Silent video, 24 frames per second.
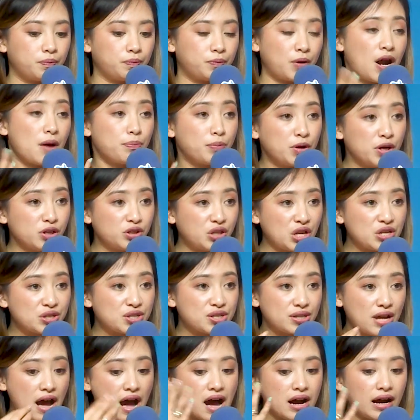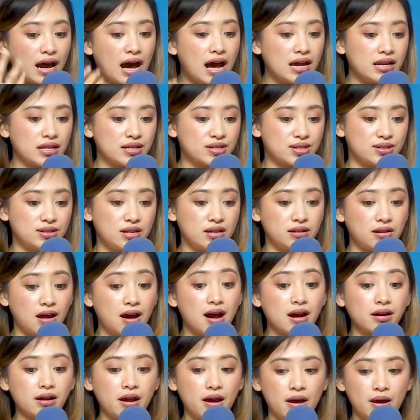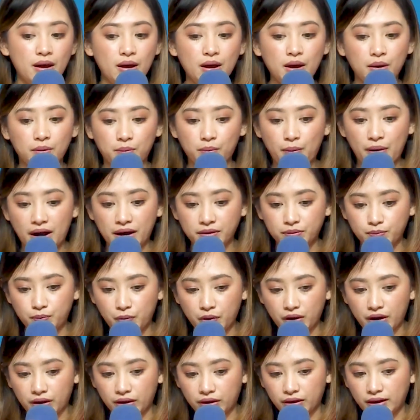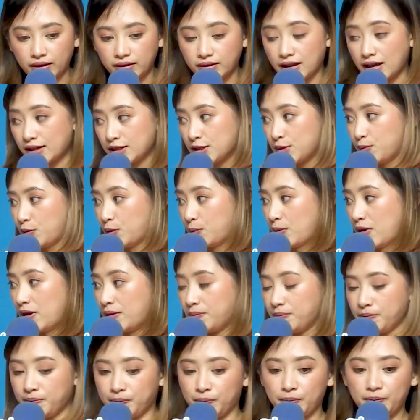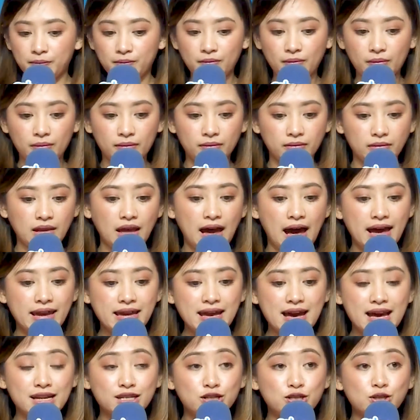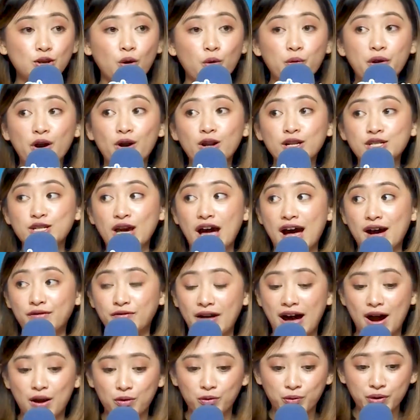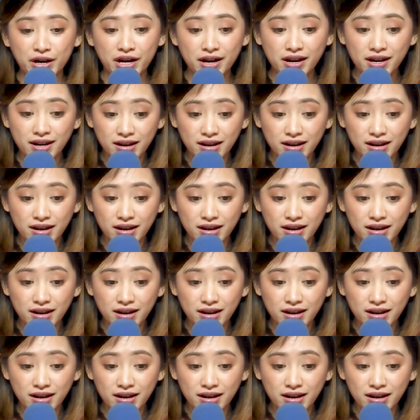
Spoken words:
properties na nakakaalis din ng bad breath. Next po, ma'am. Ayan, so we also have our